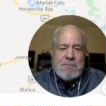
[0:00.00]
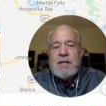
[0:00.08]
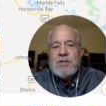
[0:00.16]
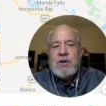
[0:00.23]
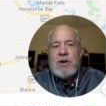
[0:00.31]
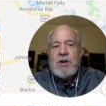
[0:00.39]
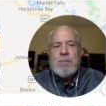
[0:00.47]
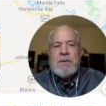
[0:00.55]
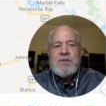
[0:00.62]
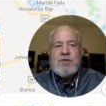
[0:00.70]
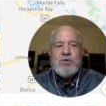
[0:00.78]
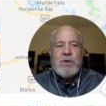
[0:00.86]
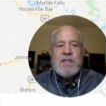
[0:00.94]
So I hope you've
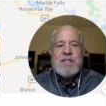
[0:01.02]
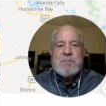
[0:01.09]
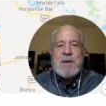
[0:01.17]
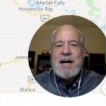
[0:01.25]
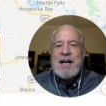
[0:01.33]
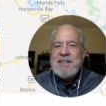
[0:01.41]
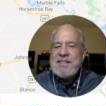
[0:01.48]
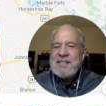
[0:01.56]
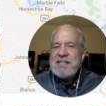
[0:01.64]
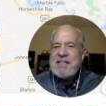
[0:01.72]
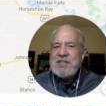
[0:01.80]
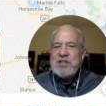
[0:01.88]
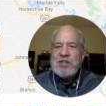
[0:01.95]
enjoyed this behind the
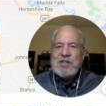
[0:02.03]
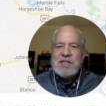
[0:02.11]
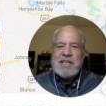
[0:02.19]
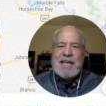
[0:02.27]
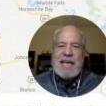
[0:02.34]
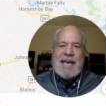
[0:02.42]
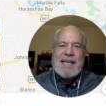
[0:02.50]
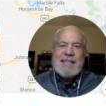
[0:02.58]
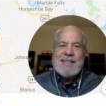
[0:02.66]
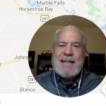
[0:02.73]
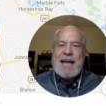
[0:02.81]
scenes look at